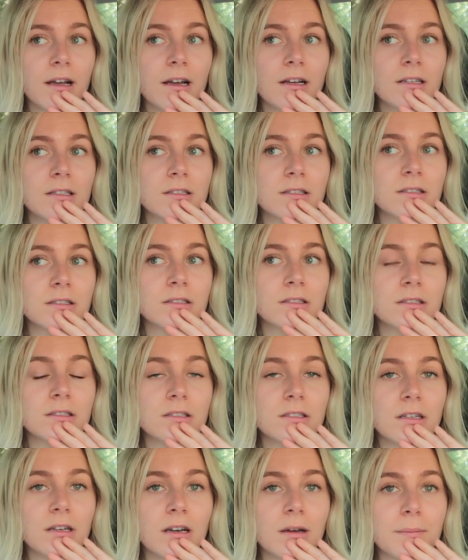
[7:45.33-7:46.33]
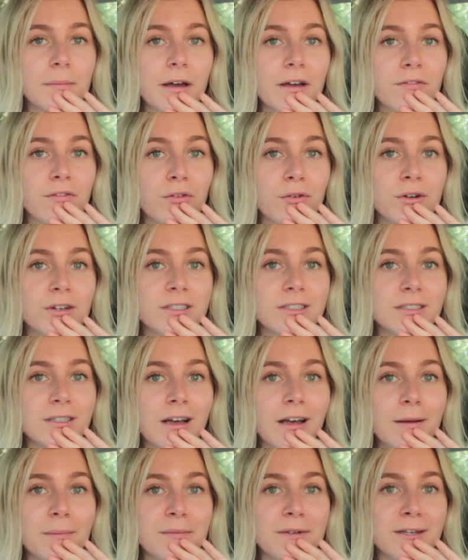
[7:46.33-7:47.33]
And my phone is
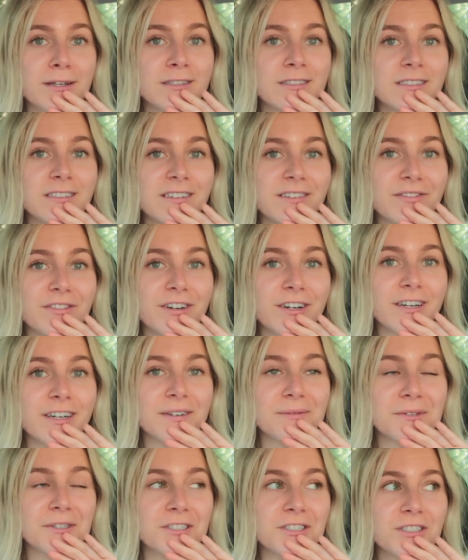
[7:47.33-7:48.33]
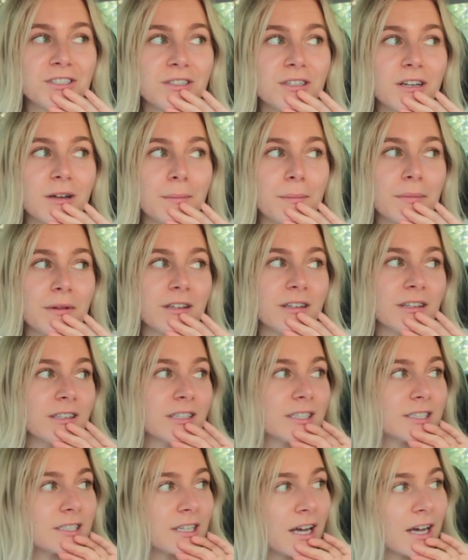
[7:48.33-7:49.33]
not being delivered, which
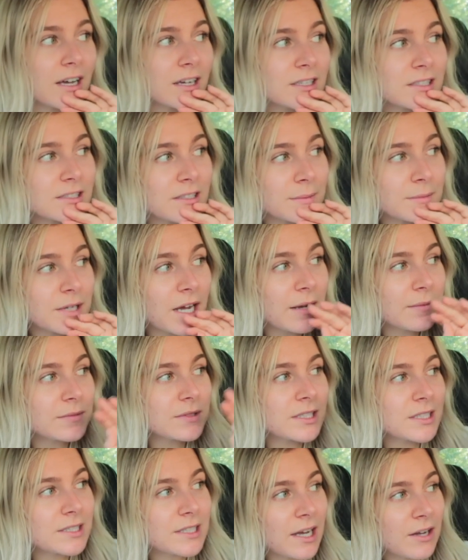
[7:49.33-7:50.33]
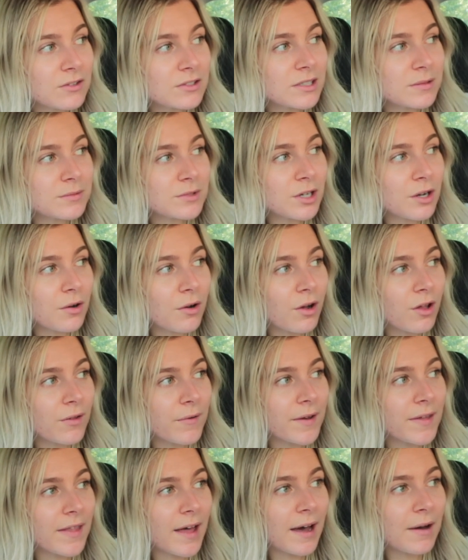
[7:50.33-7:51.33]
completely sucks. Sometimes it tells them to go all the
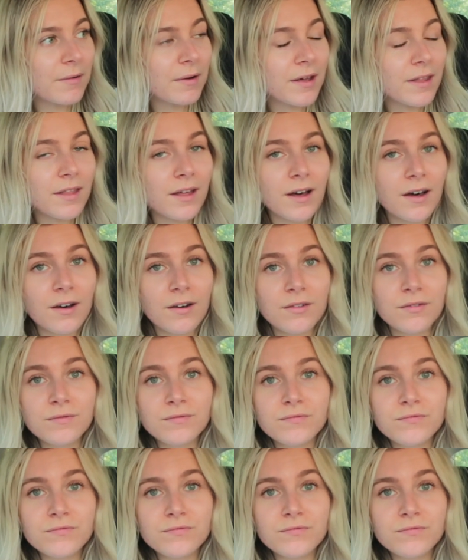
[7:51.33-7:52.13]
way that way though.